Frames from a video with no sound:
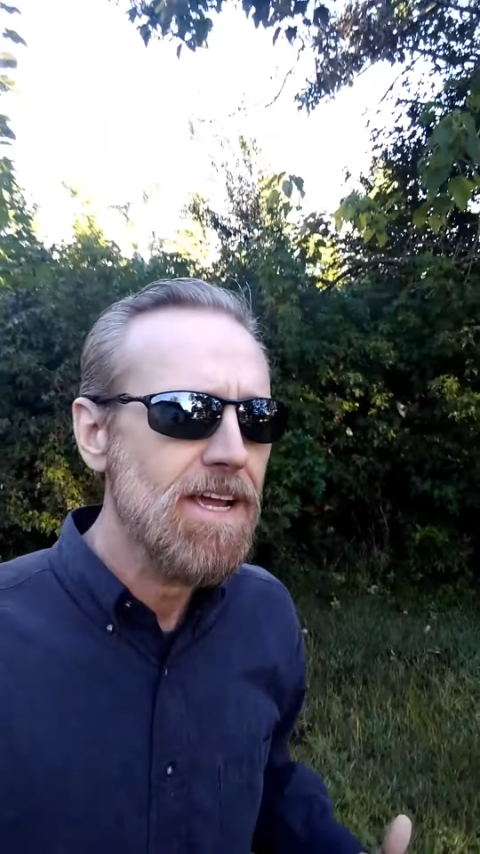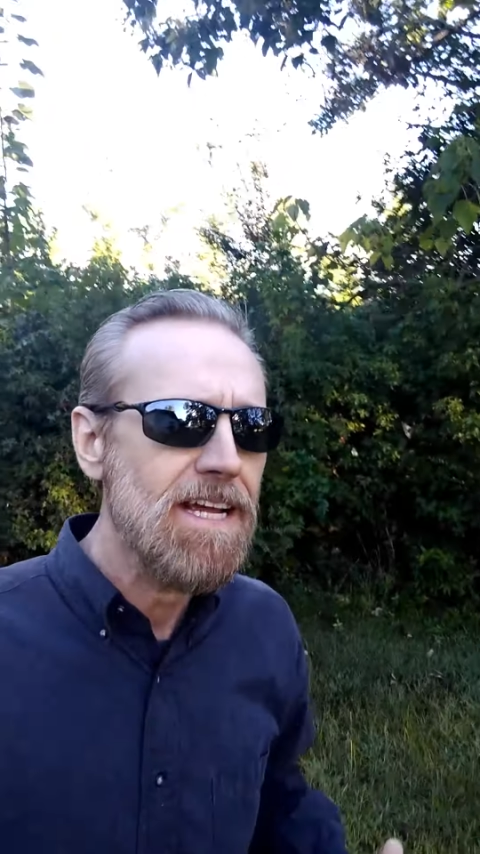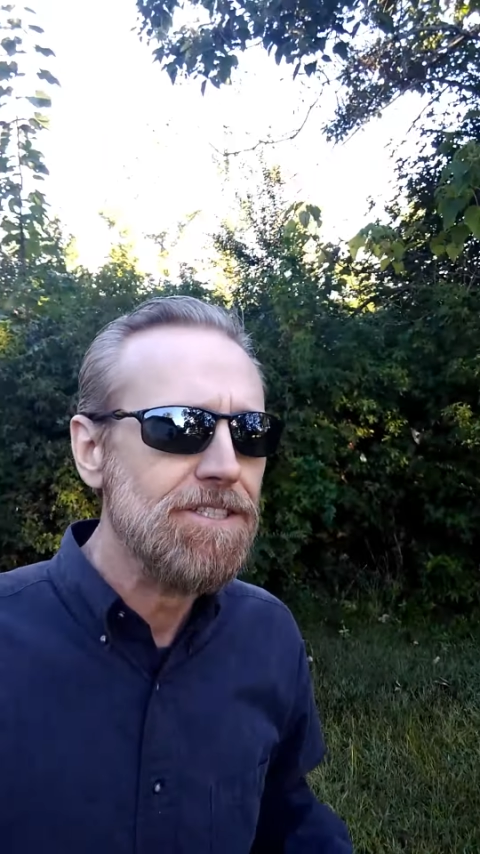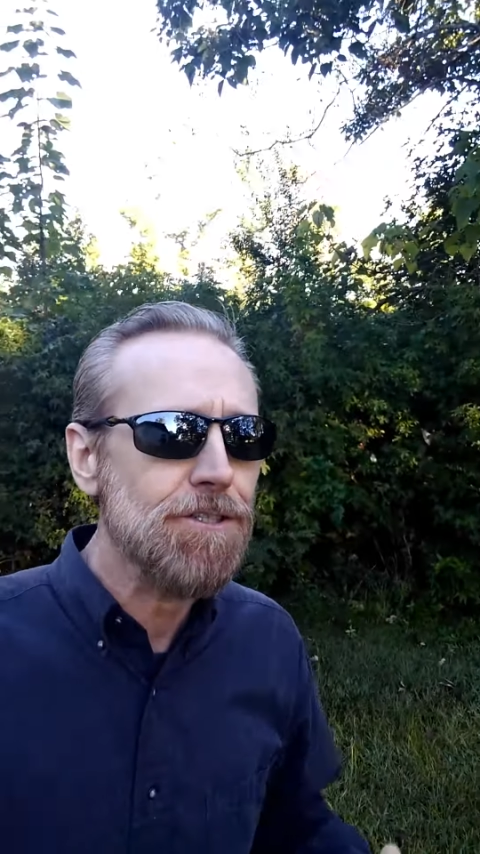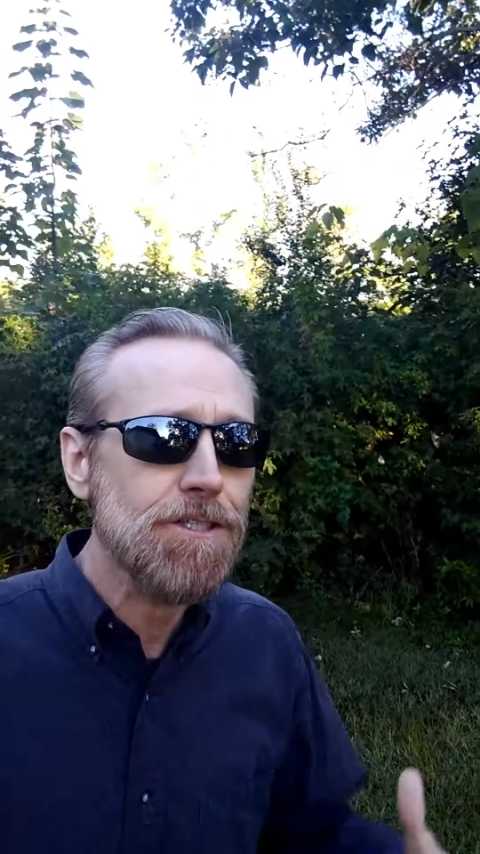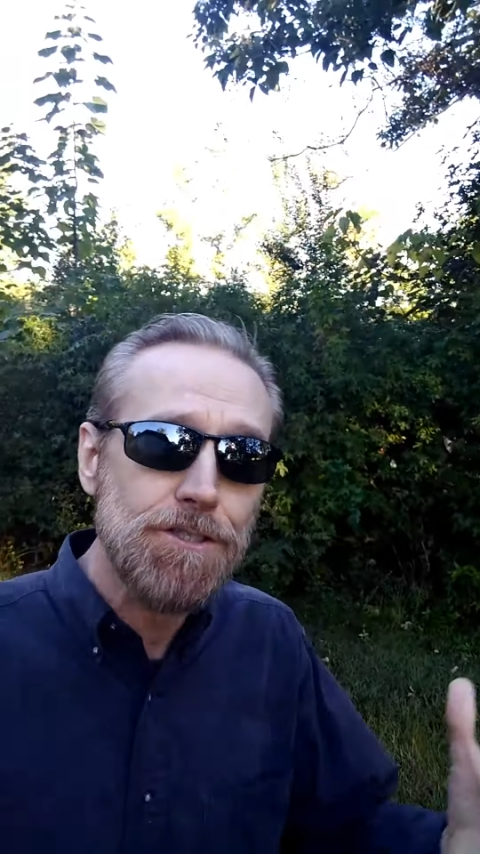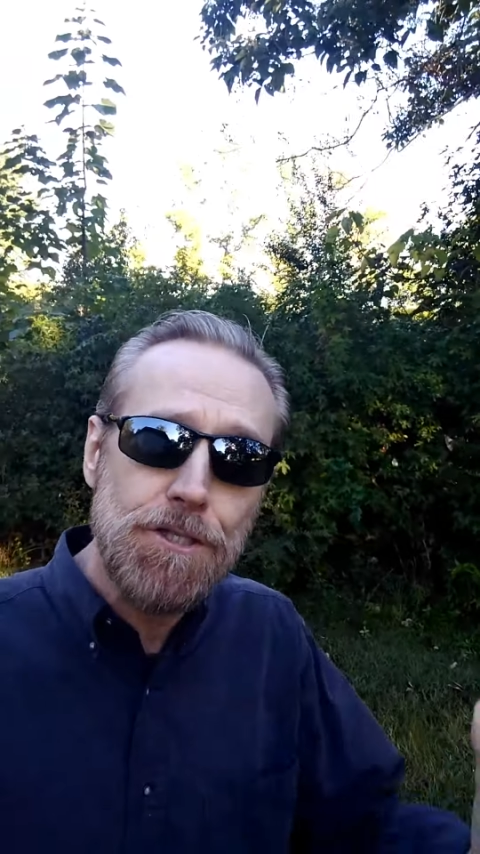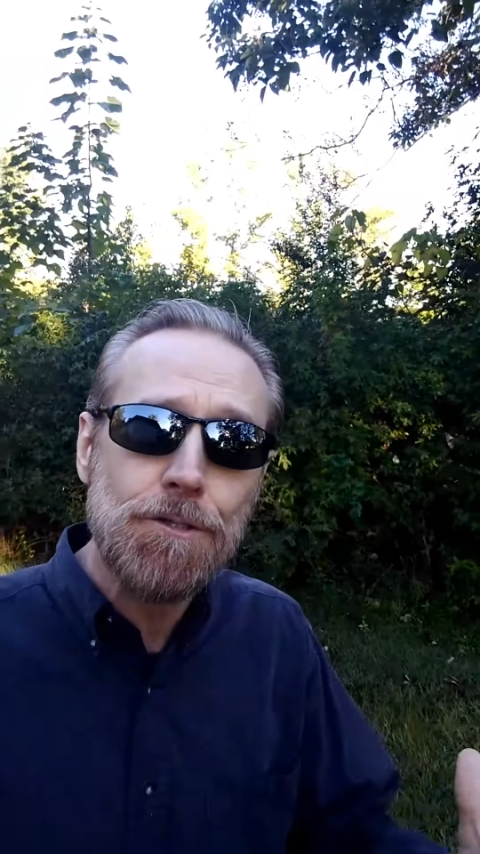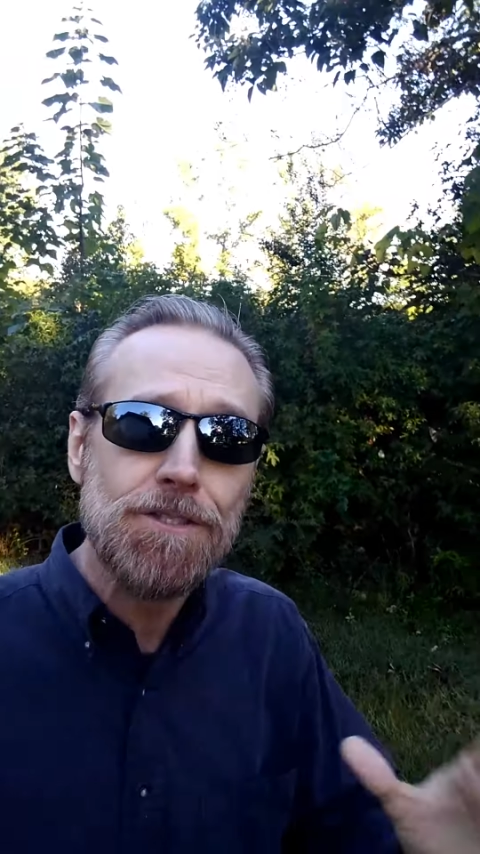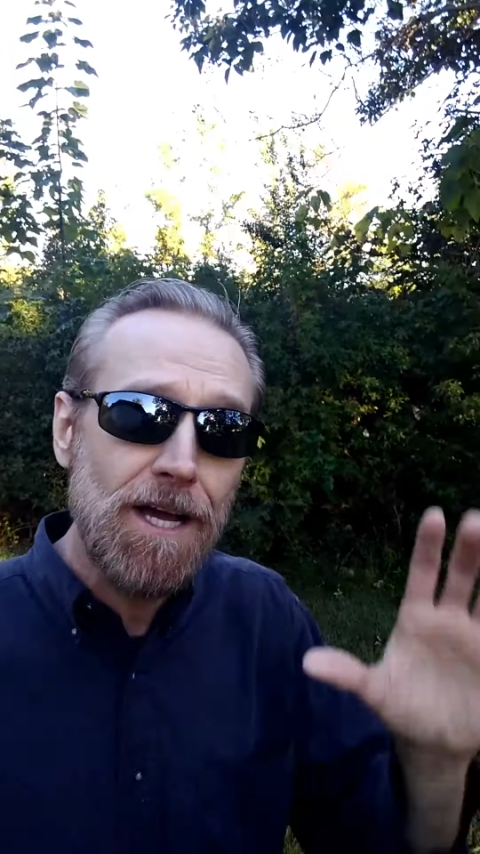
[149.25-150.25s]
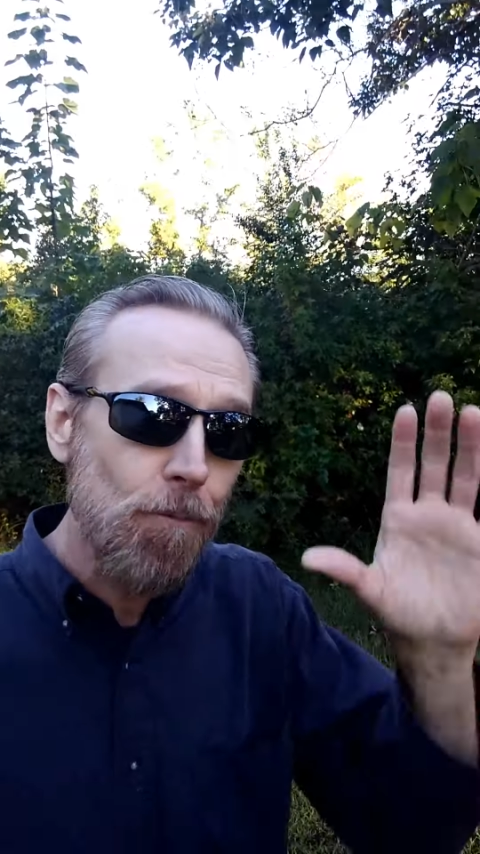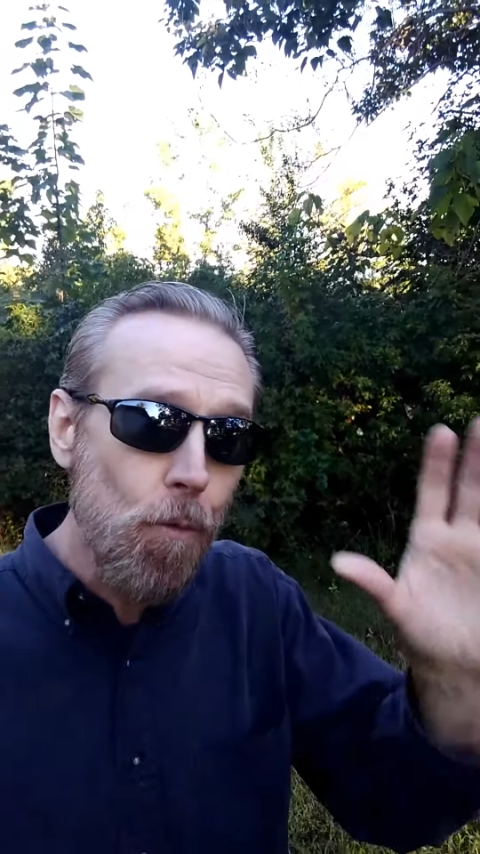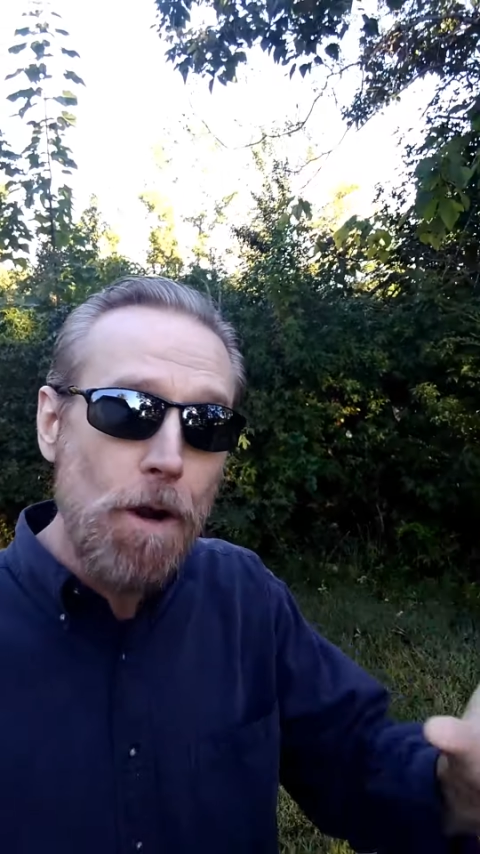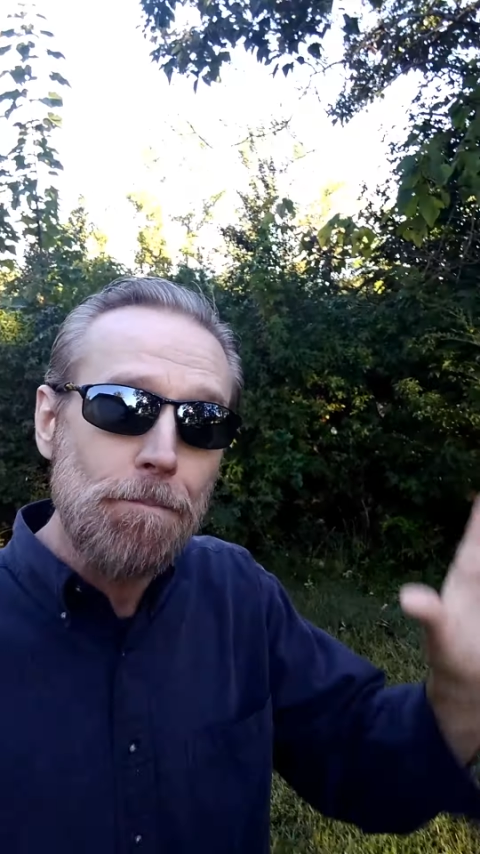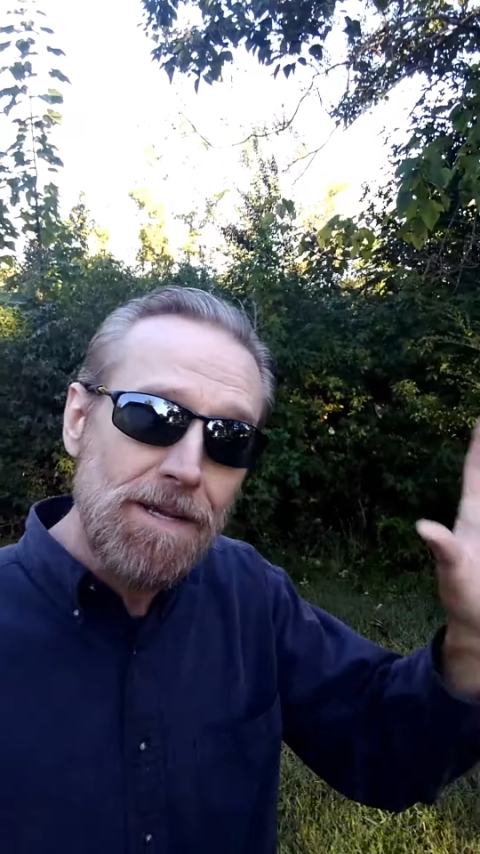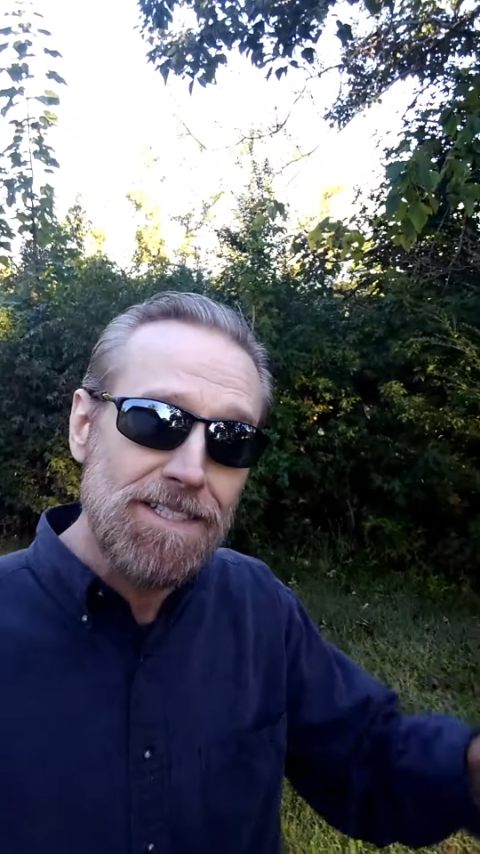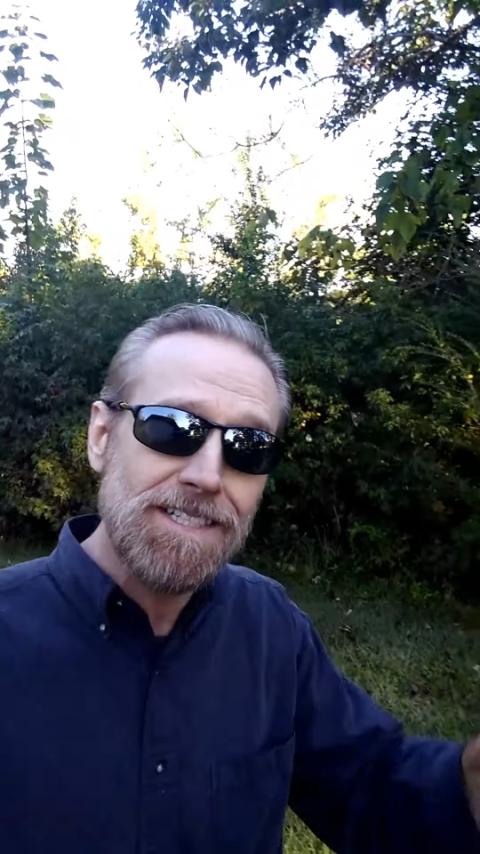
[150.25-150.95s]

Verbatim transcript: is you can use that one piece